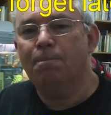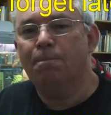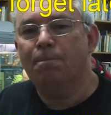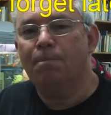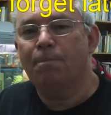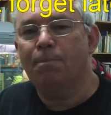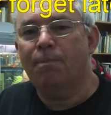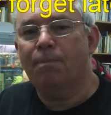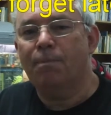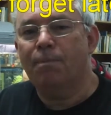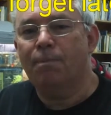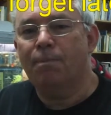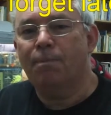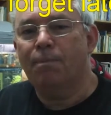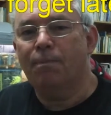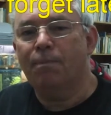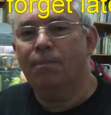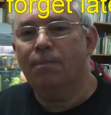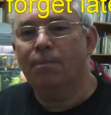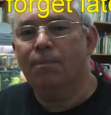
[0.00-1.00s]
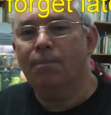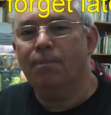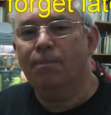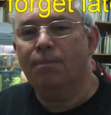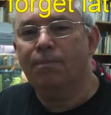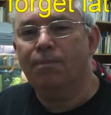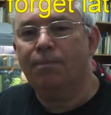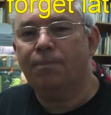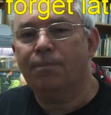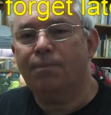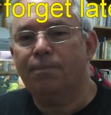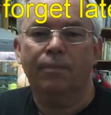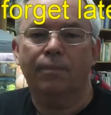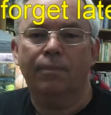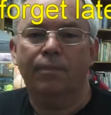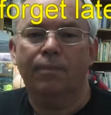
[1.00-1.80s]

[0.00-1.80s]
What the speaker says: [no speech]